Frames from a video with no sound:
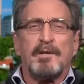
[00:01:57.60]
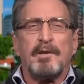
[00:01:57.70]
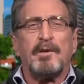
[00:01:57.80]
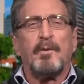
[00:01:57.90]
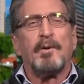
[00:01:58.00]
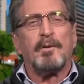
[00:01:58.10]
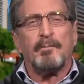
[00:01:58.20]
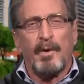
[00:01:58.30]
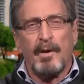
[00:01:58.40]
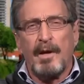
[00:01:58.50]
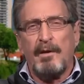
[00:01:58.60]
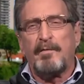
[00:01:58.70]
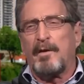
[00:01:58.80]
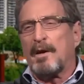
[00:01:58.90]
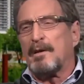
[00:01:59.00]
to do with the belief
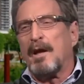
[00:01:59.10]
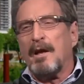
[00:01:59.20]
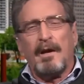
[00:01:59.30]
in